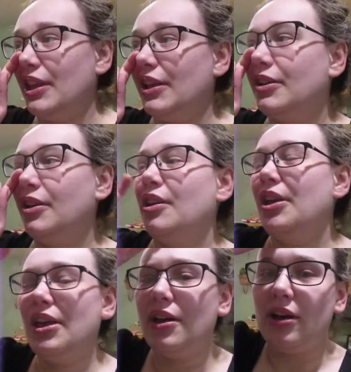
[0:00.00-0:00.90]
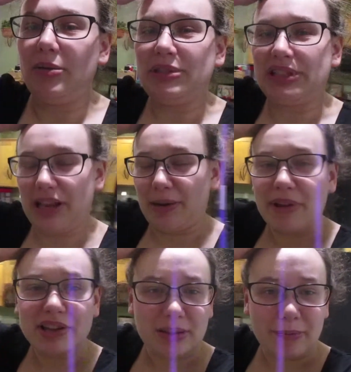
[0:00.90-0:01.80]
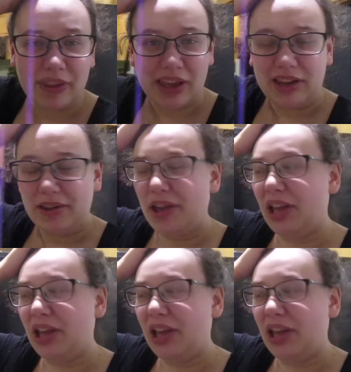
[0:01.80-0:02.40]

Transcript: like upset about something,